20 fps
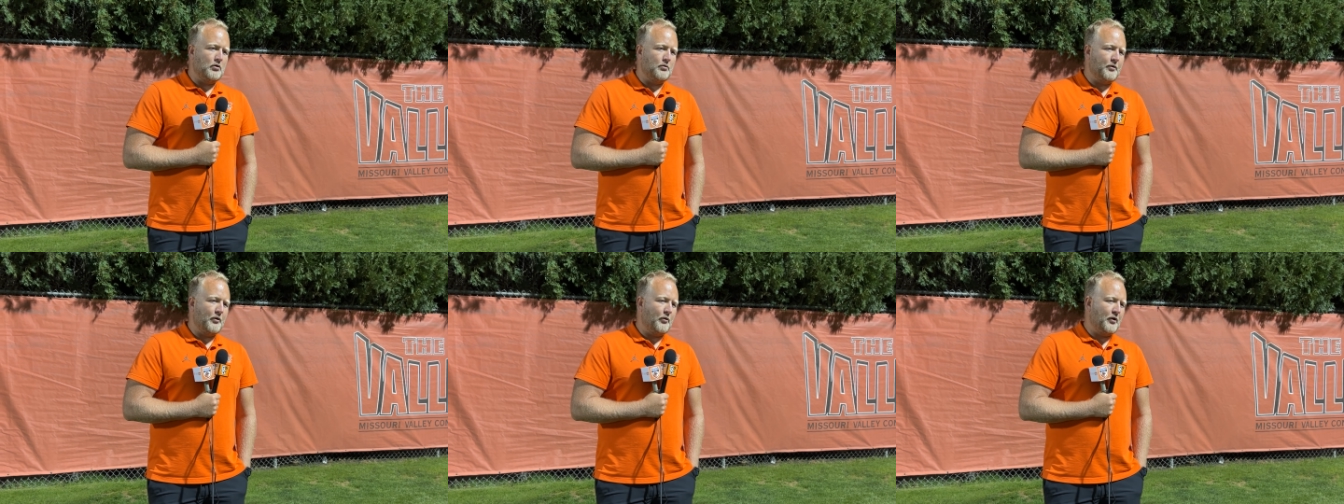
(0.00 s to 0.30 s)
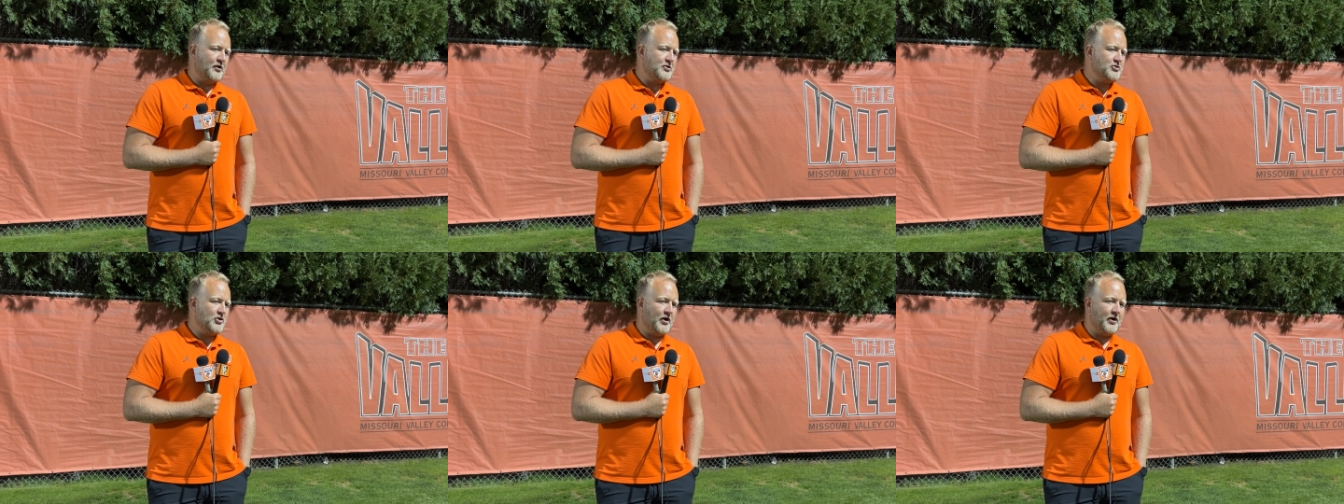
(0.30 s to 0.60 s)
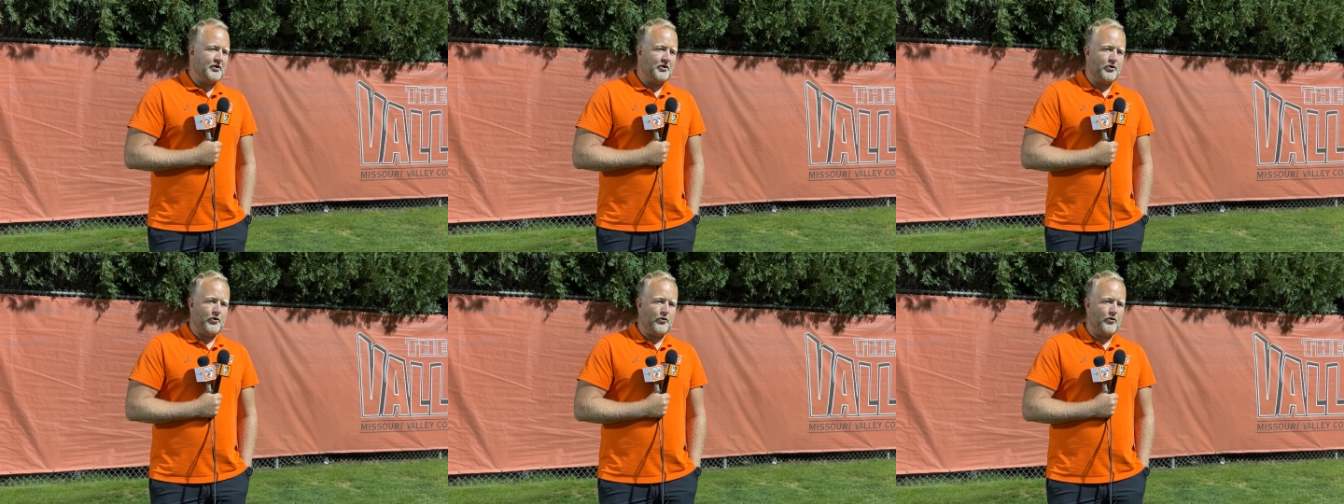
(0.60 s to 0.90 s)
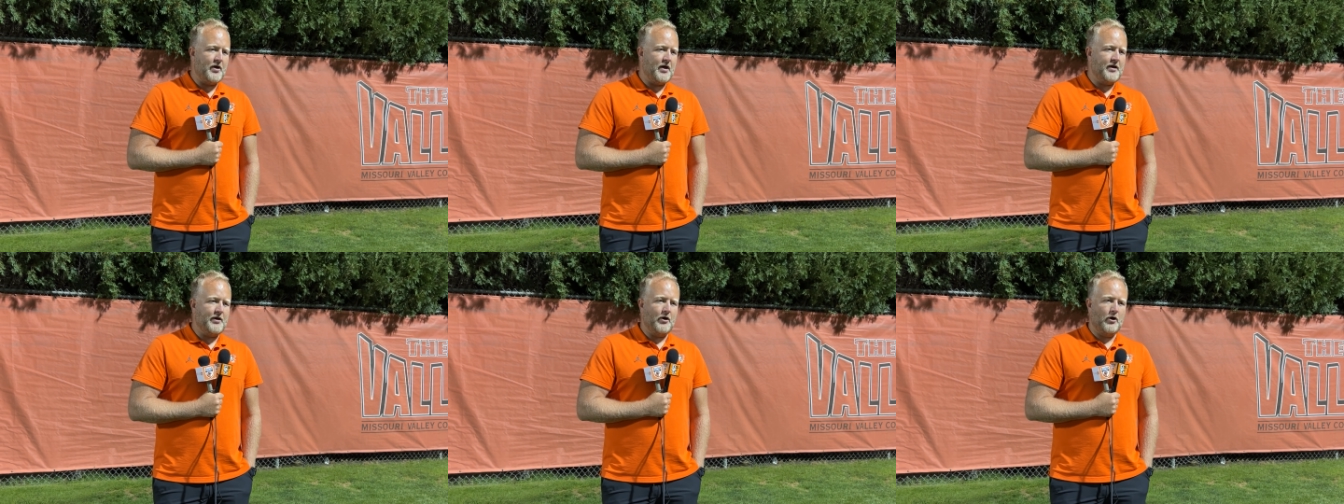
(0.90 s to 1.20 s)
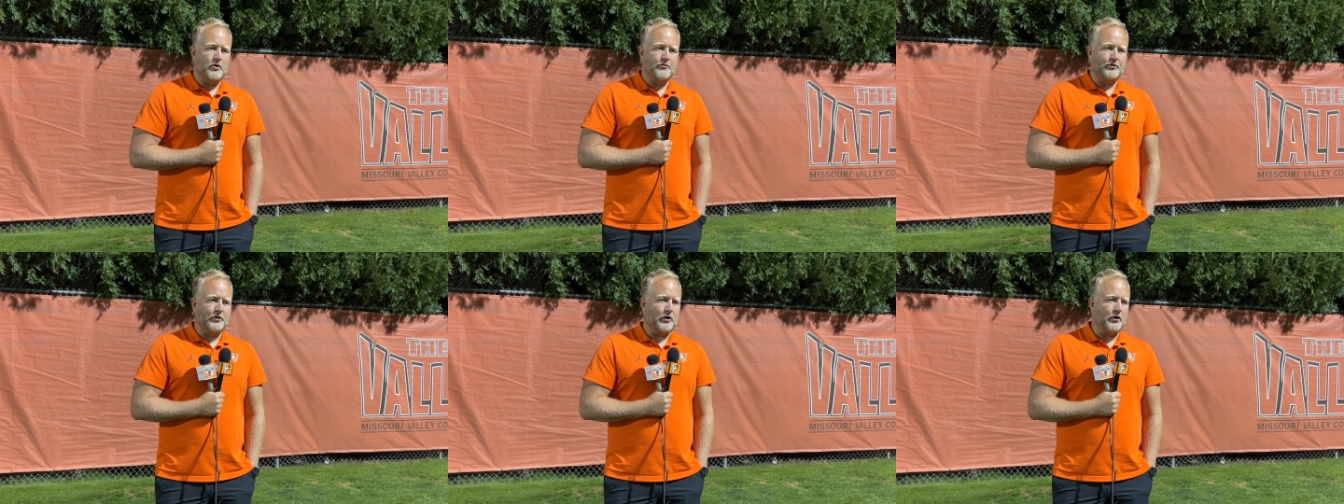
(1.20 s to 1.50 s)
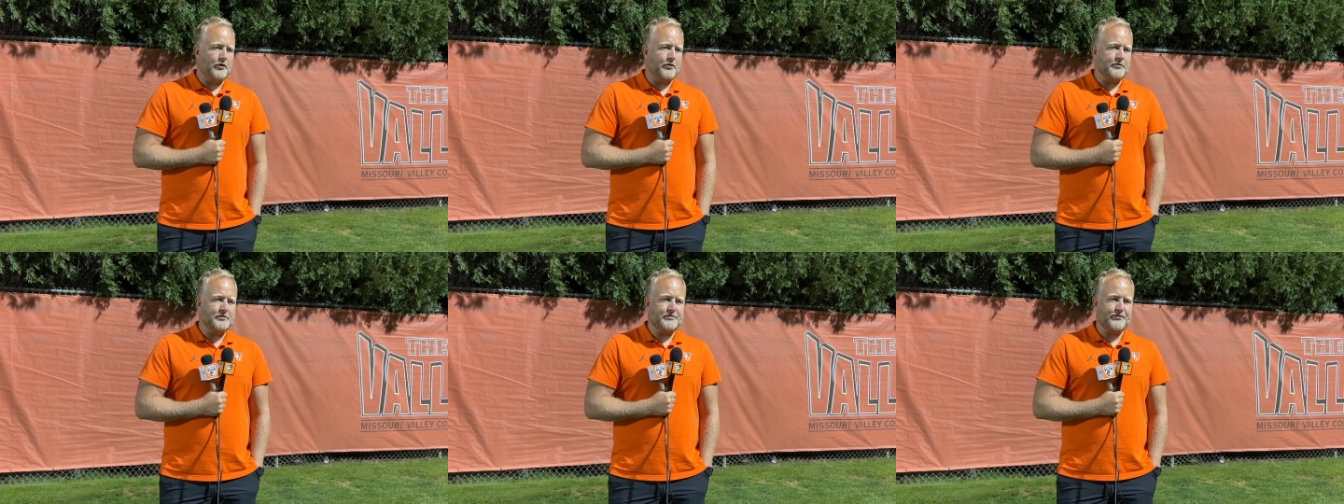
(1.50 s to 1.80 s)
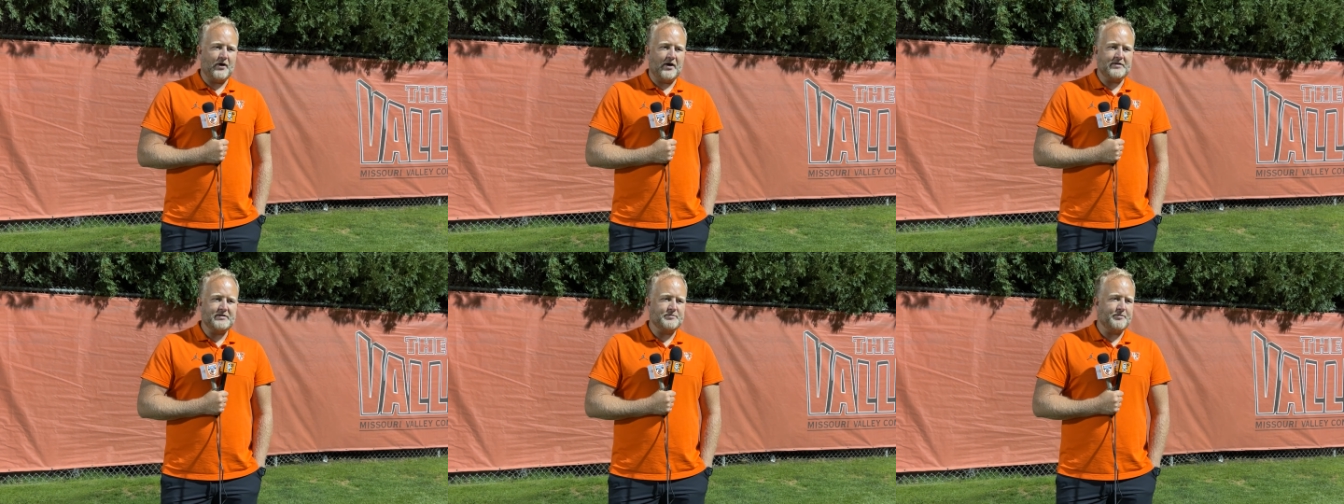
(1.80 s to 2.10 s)
We want to try and create overloads,
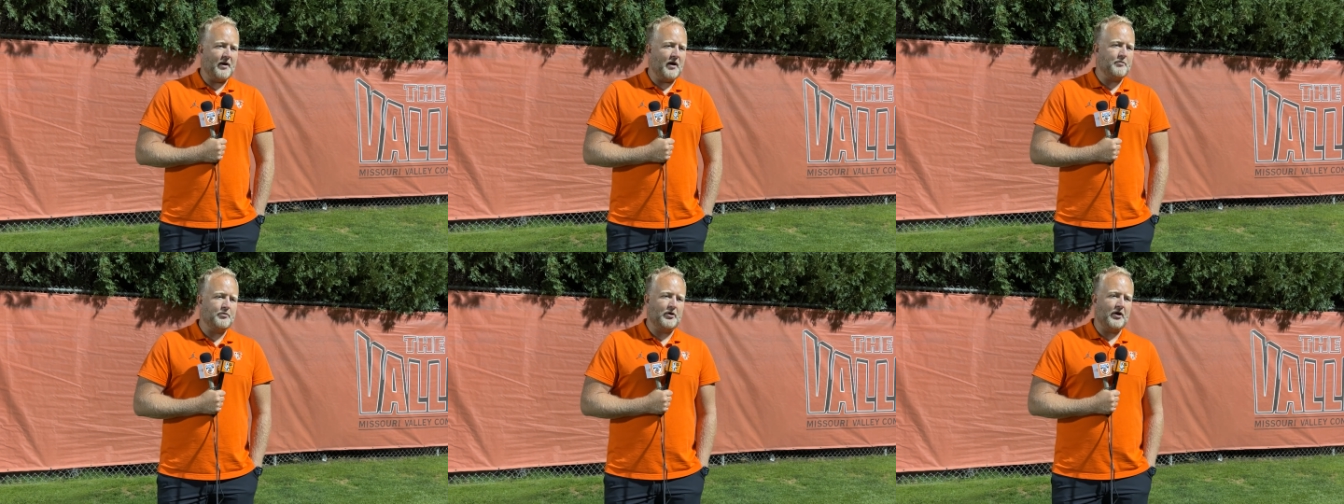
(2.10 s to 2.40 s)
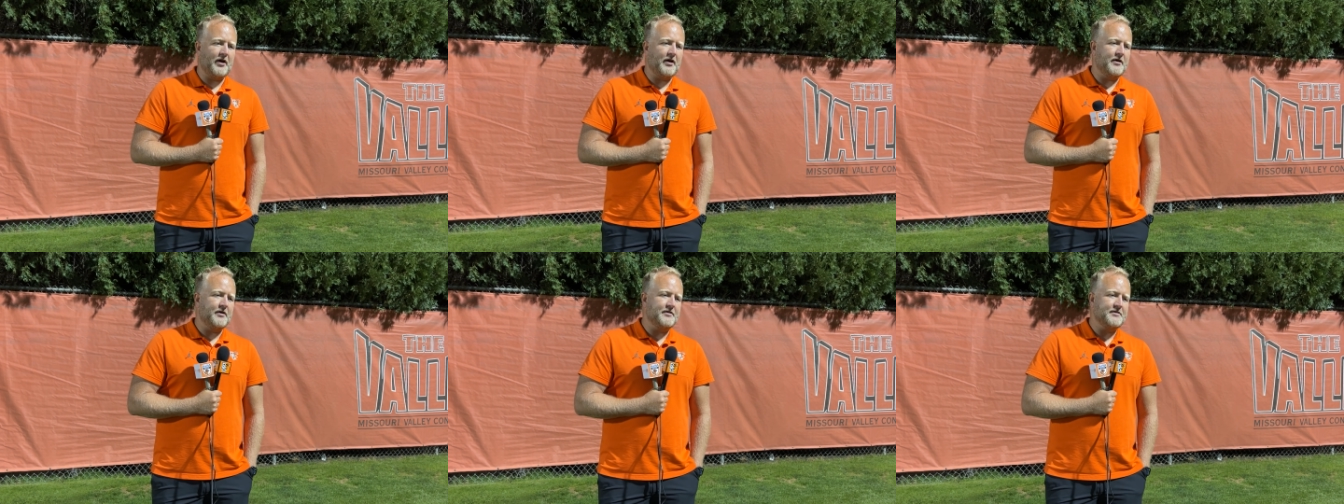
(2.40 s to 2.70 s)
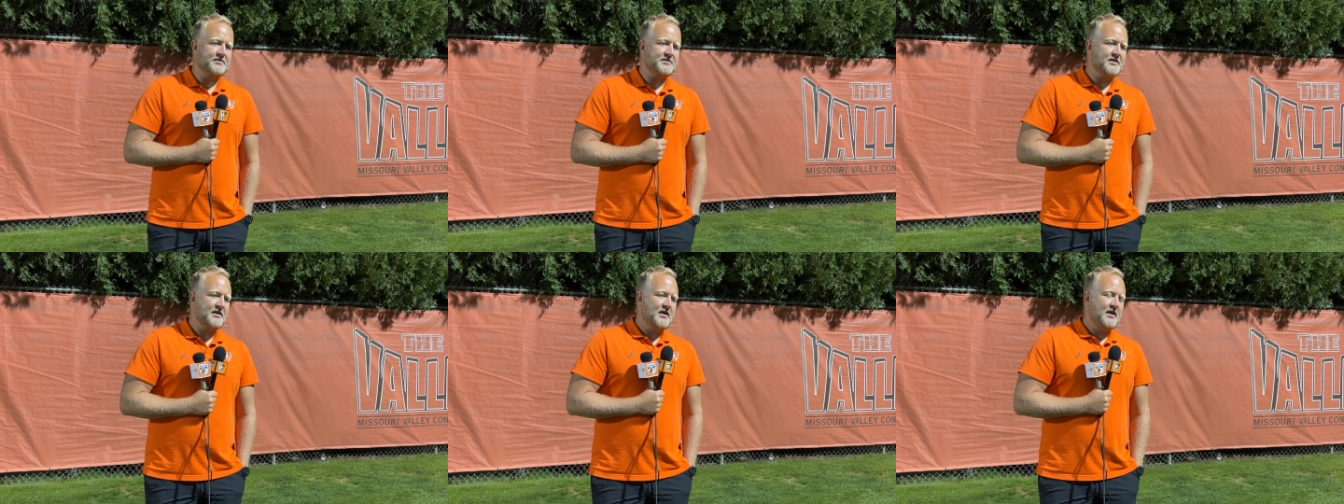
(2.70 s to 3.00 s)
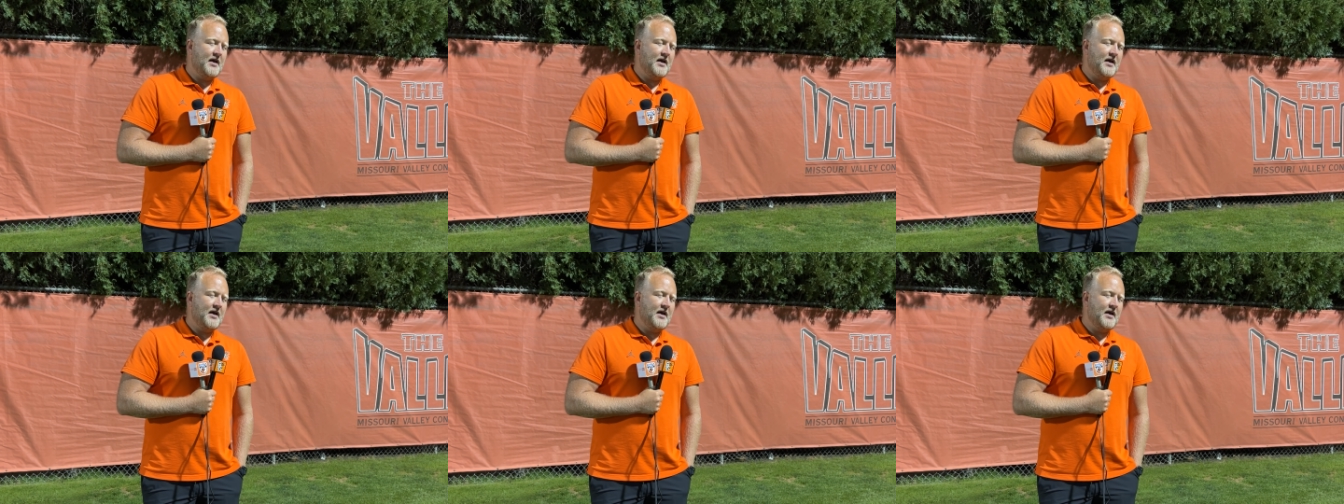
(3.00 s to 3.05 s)
find spare players,